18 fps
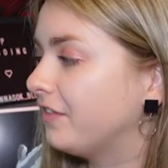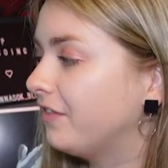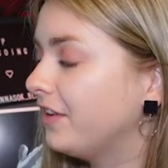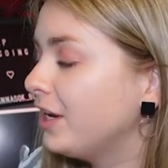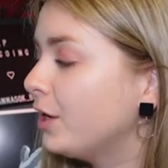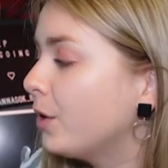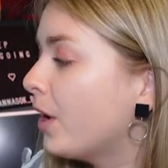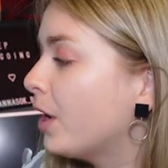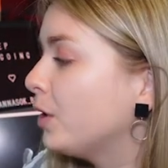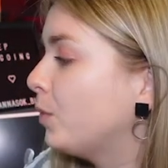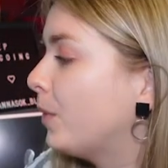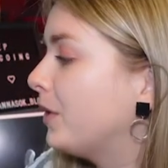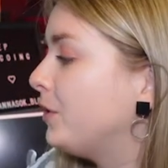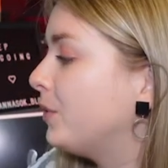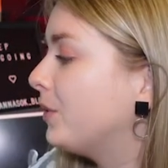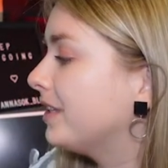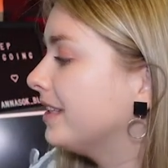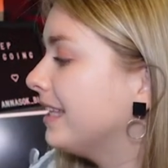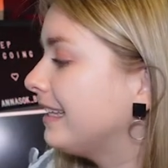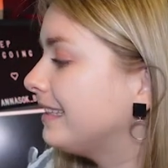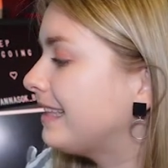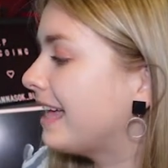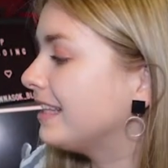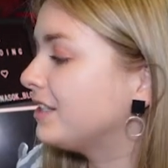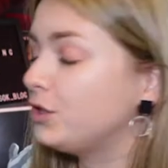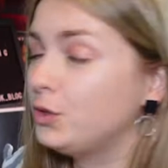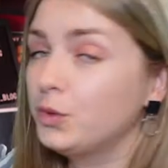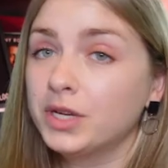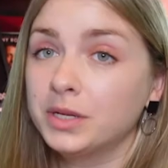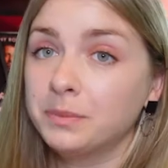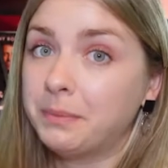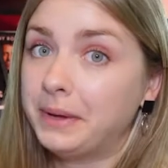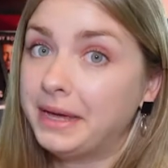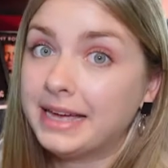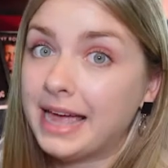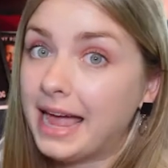video. And when you click that, you can
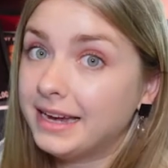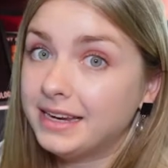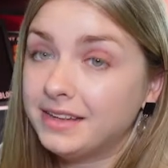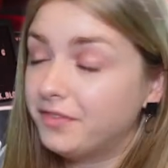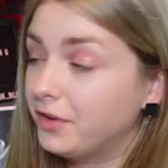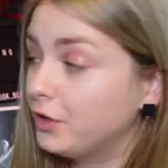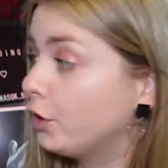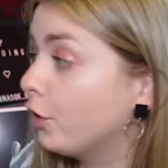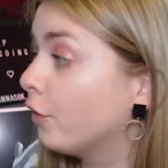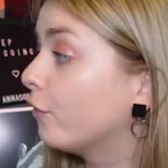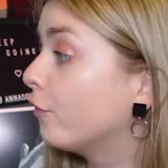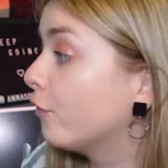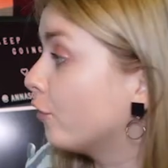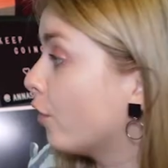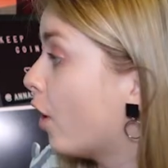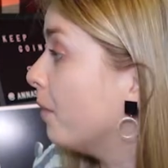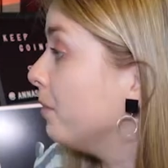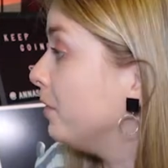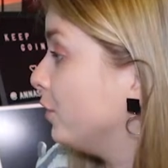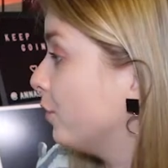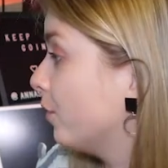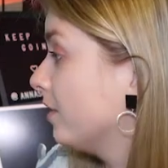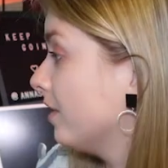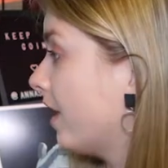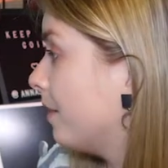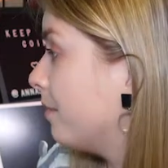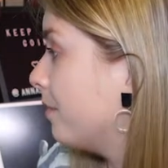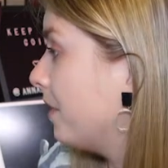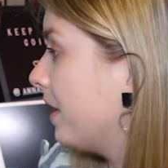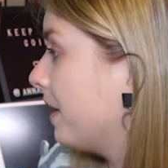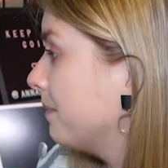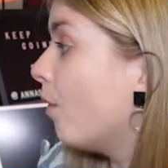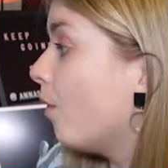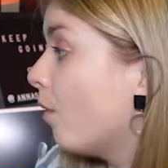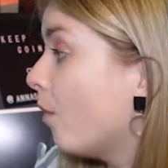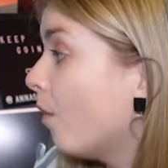pick any video from your
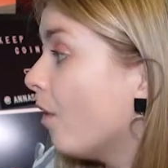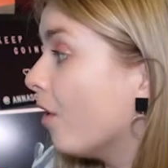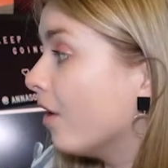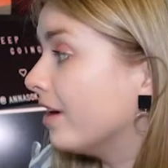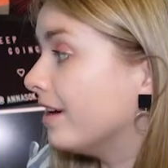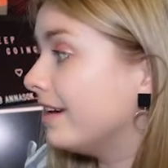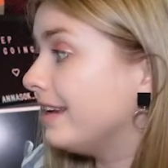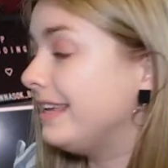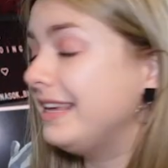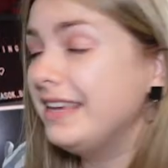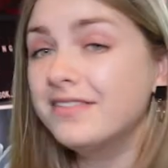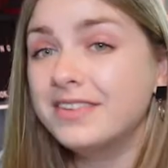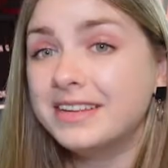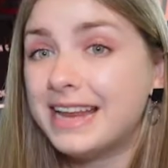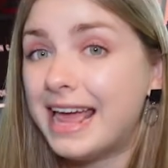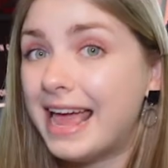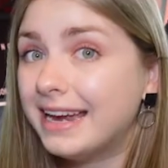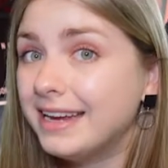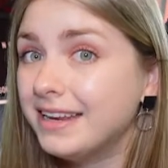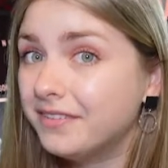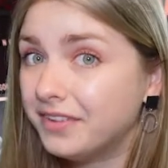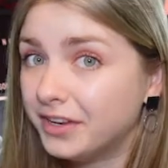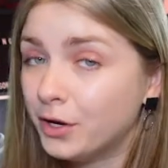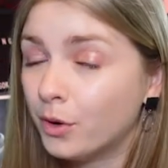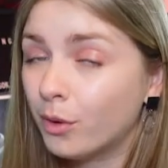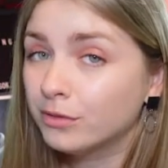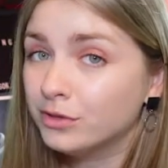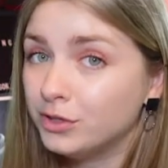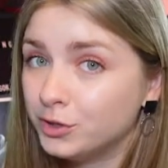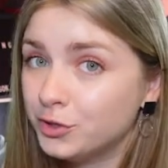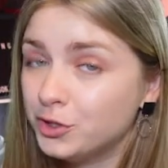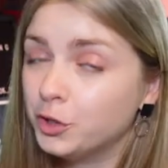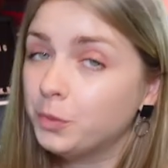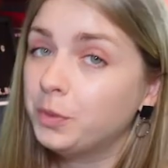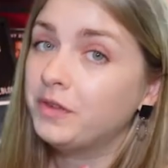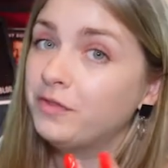library, or even any video on
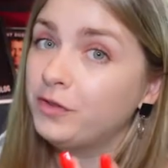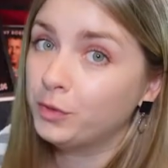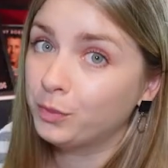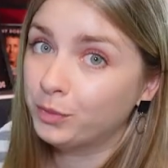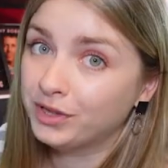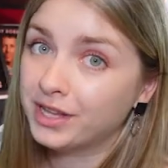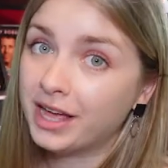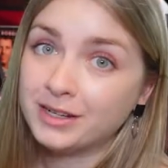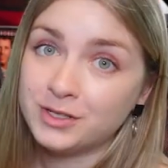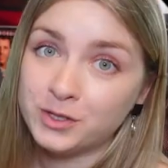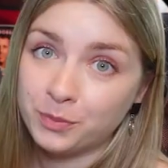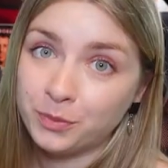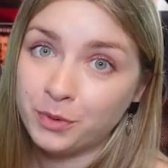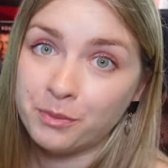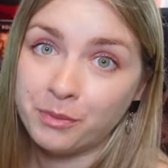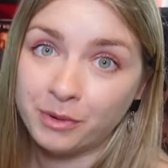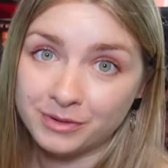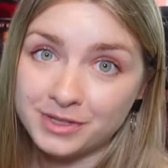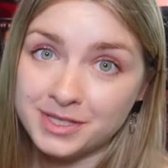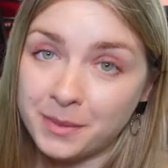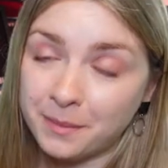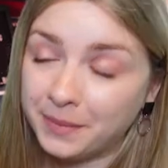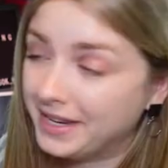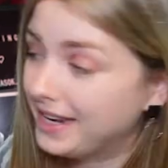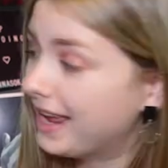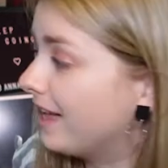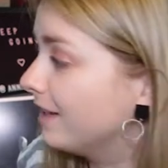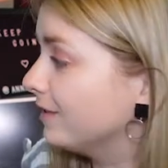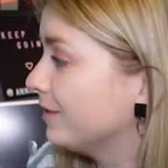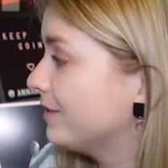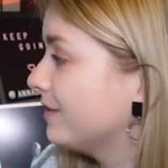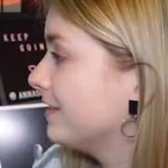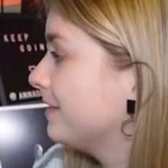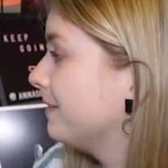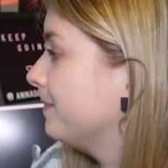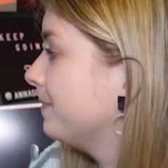YouTube if you would like to promote somebody
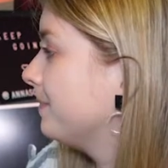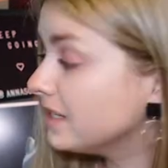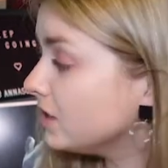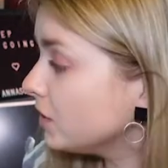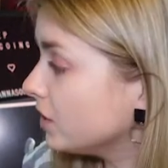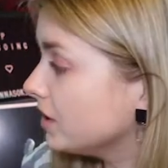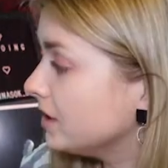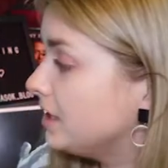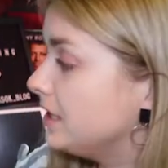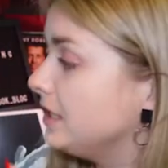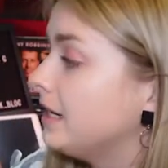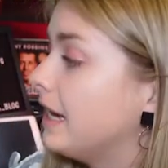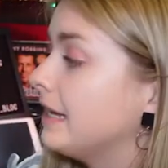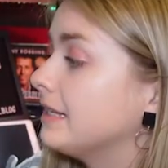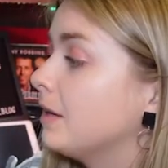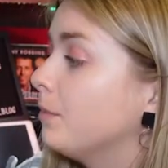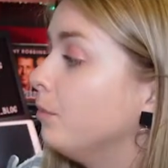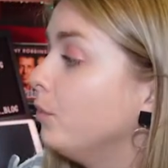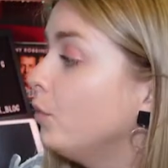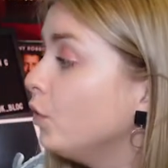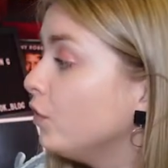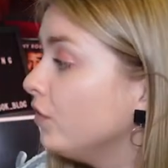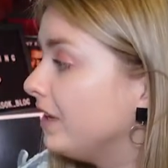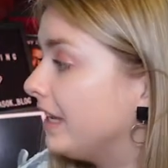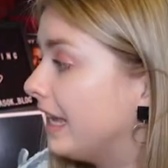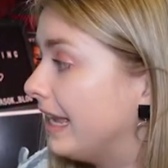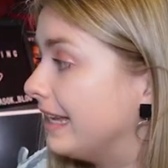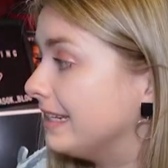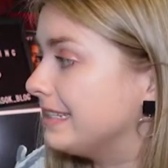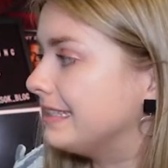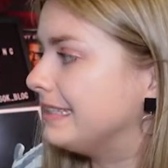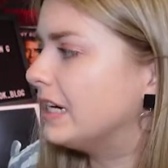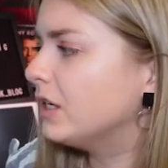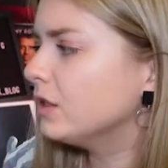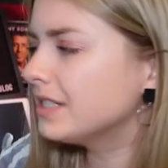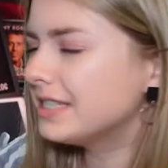else. As you can see, as I'm moving it,
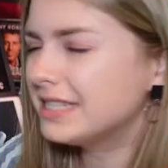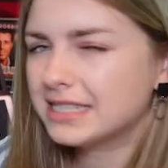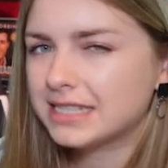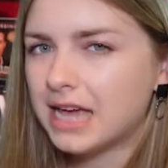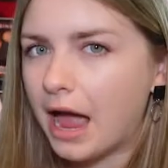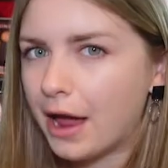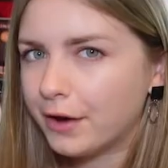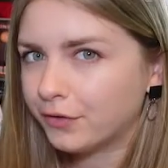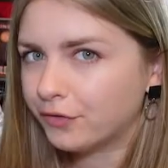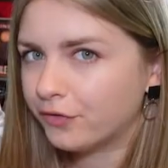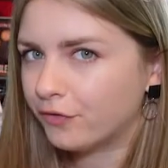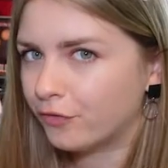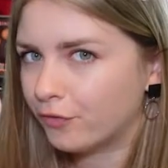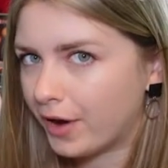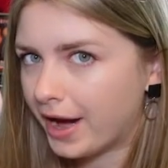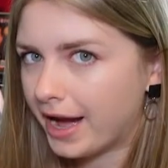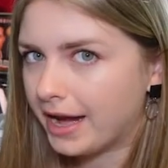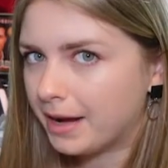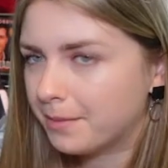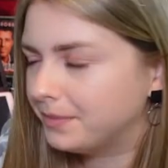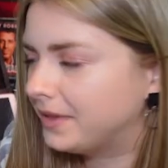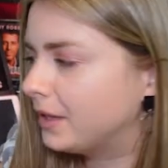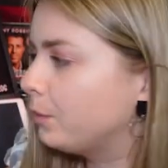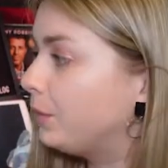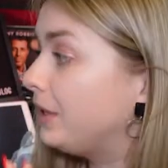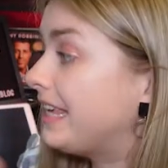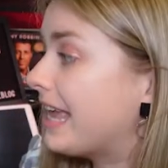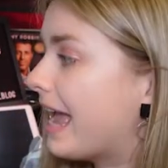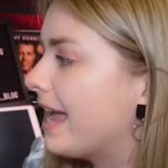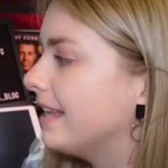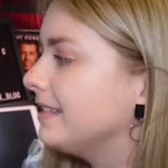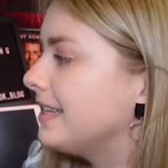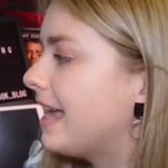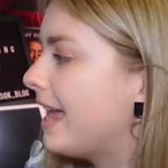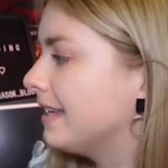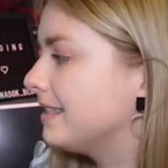there is this kind of frame that we
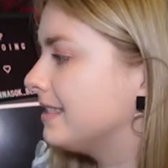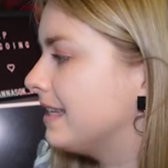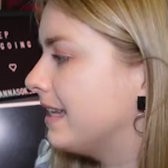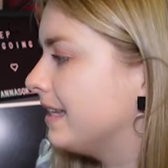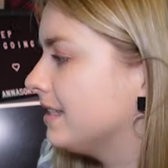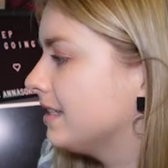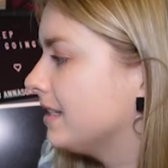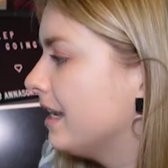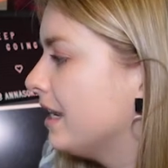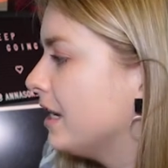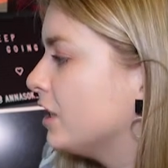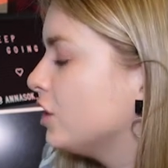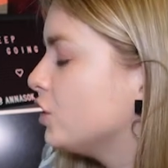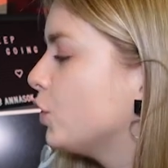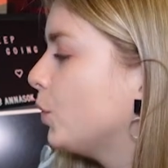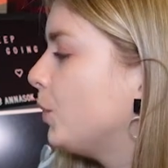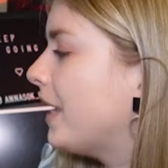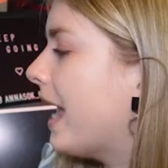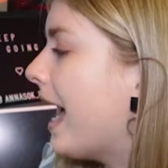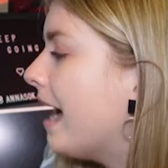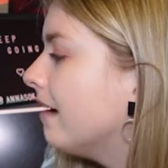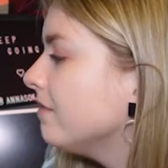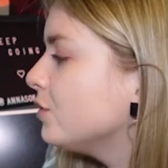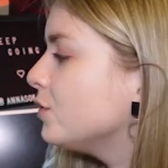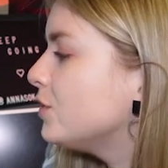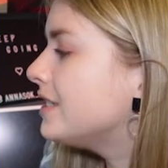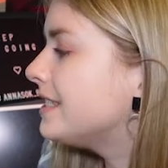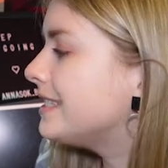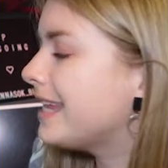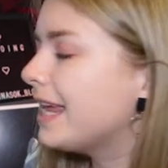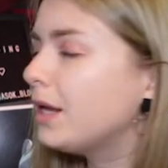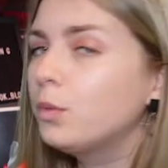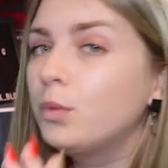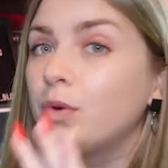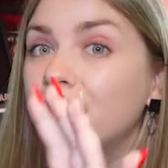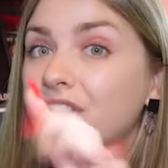can't exit. So we have to
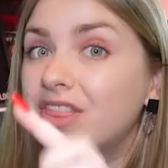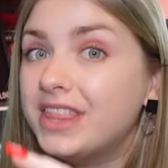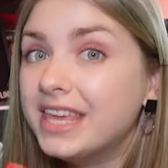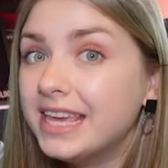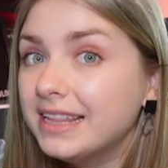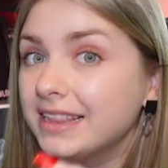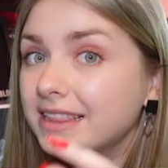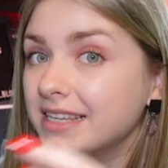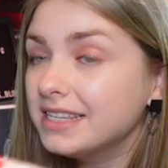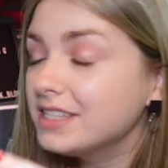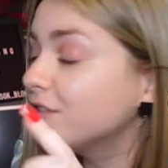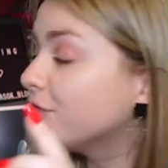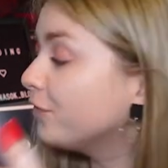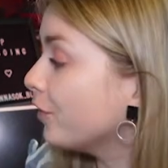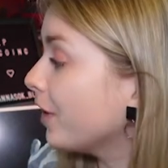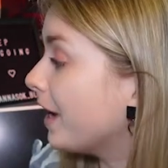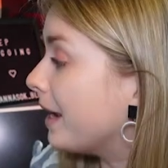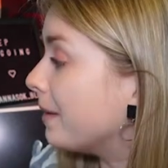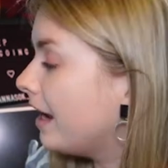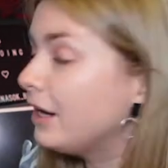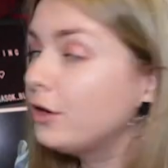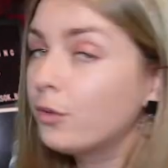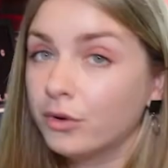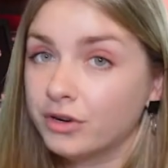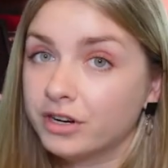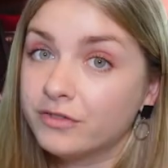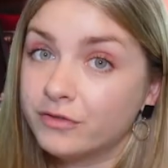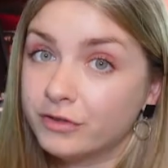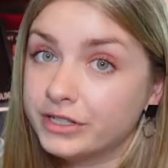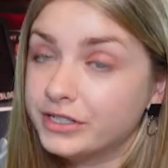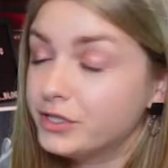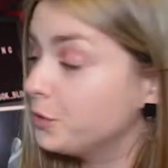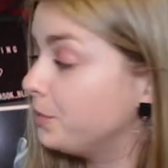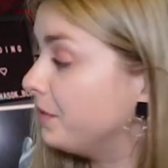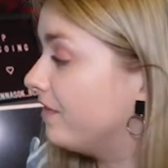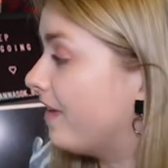stay within this frame in order for
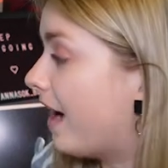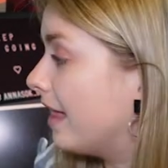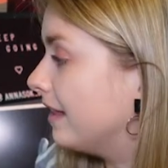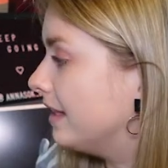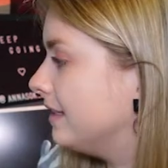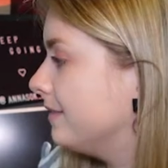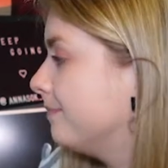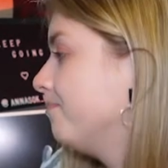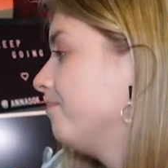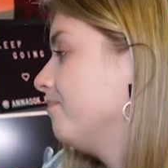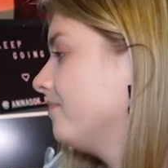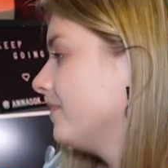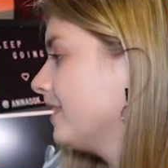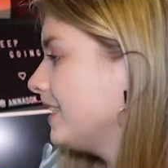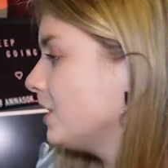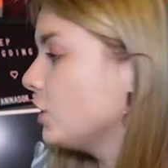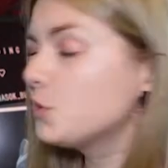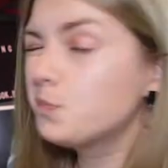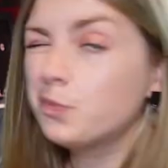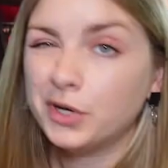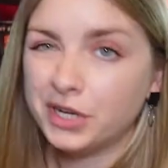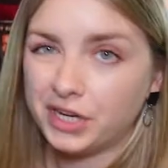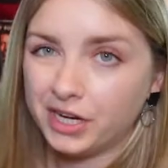it to be valid. Let's just put it